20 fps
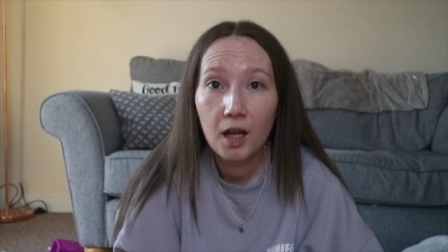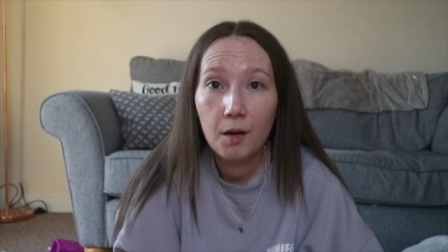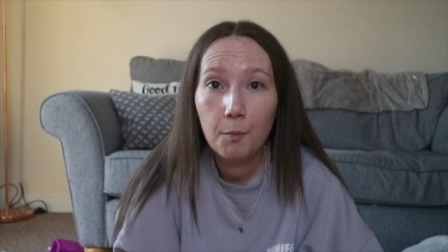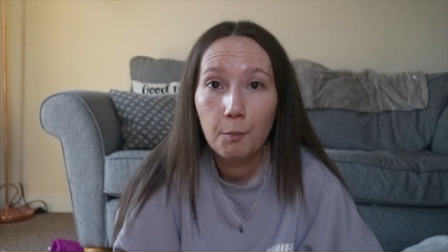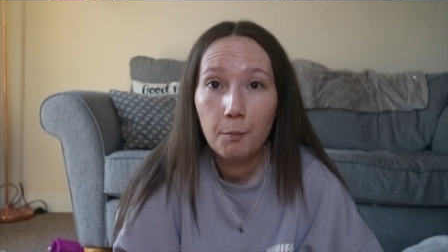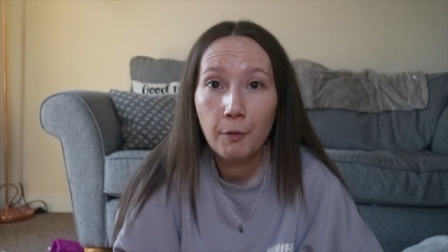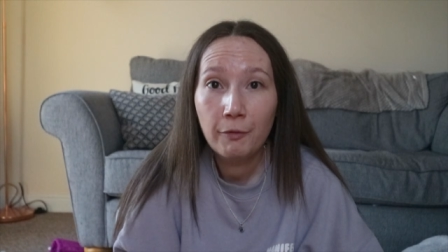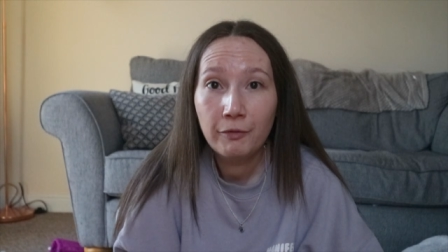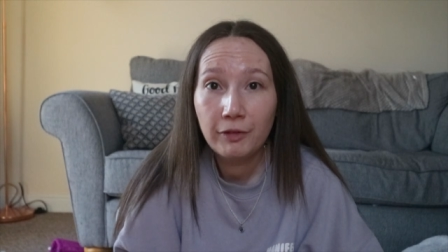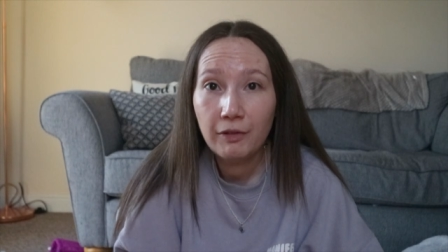
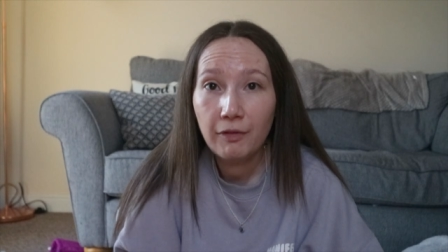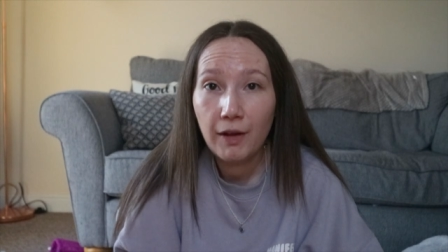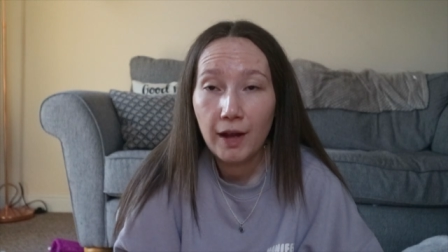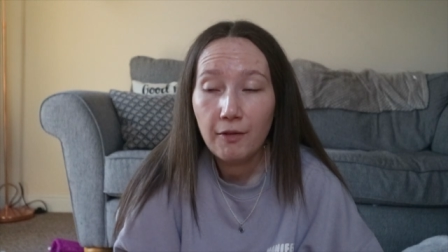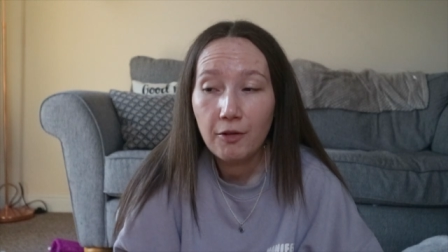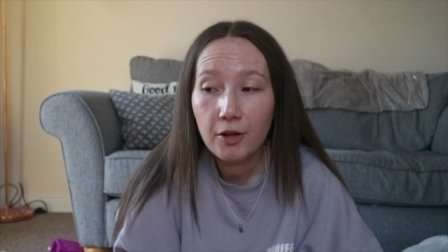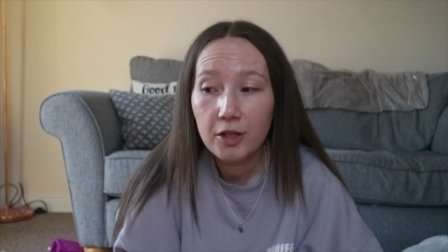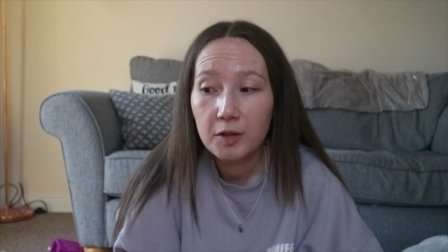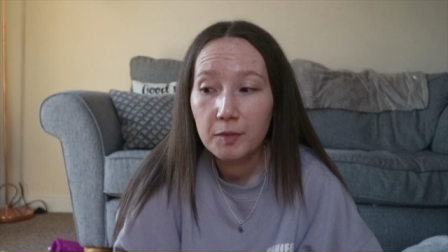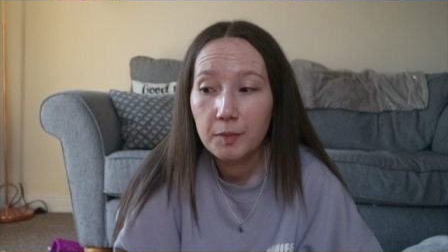monthly
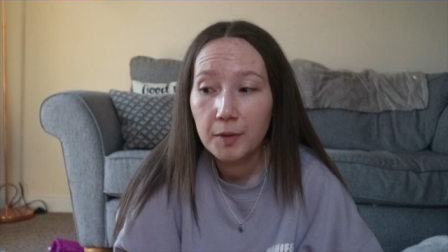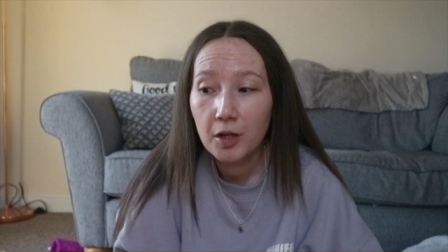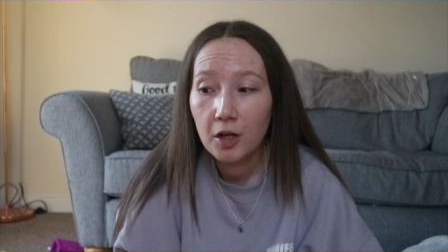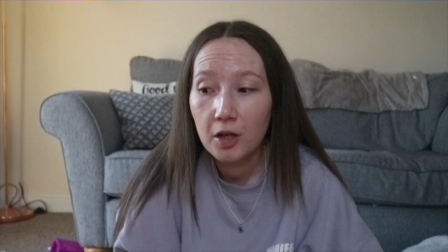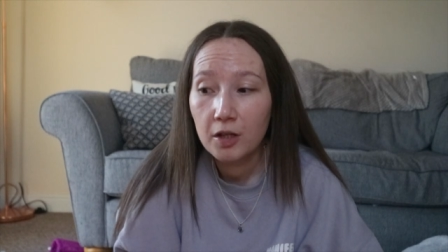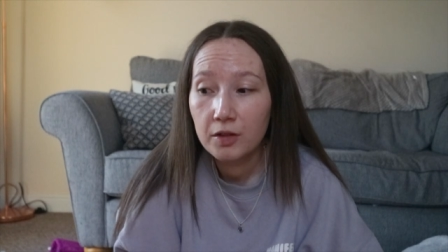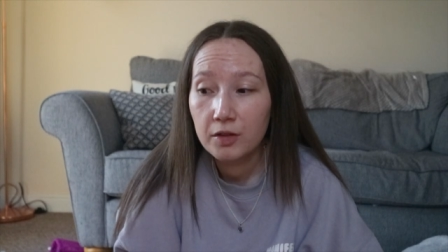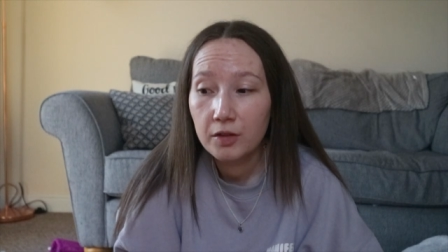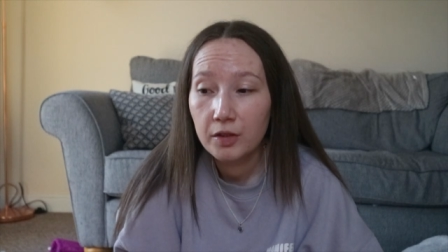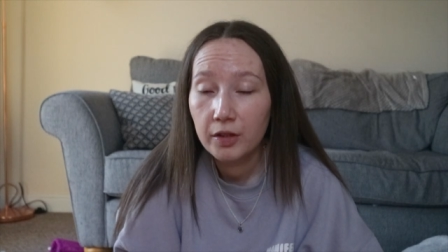favourites
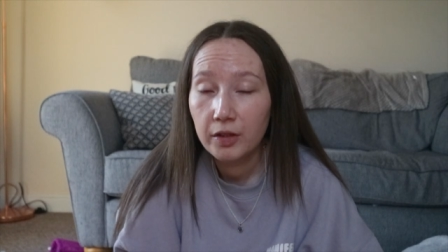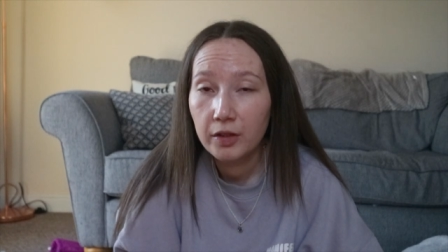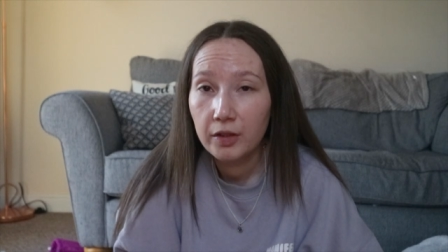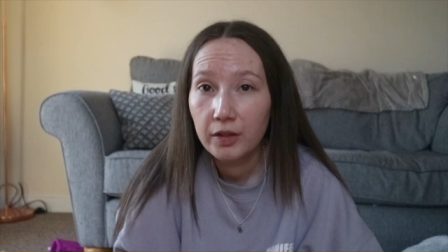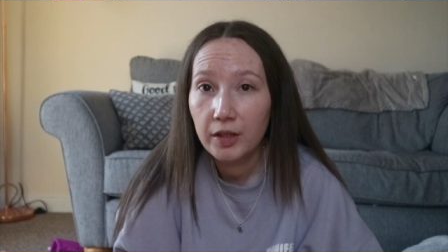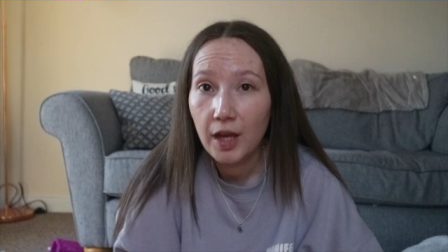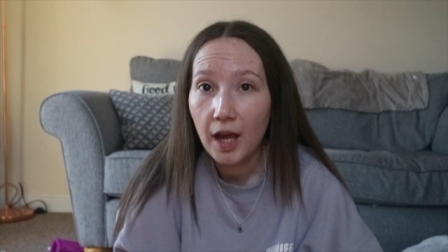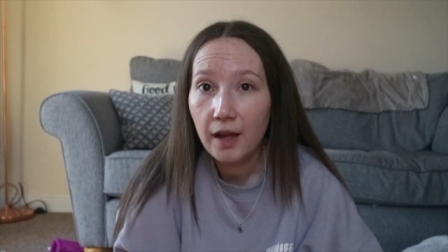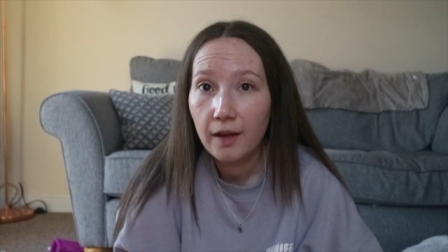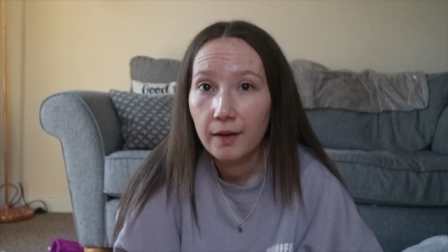because
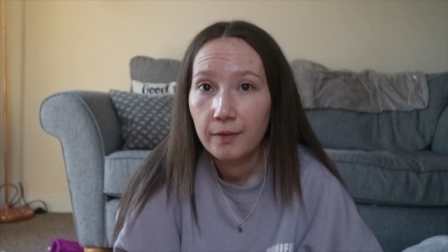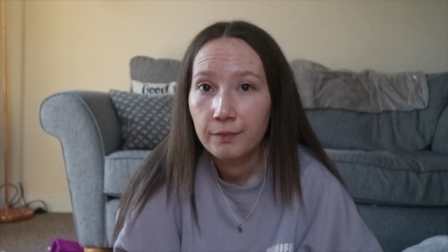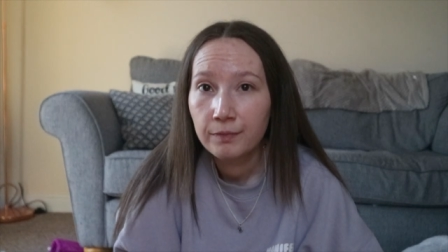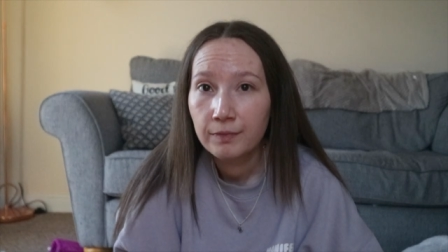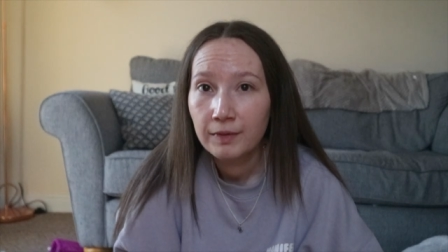yeah.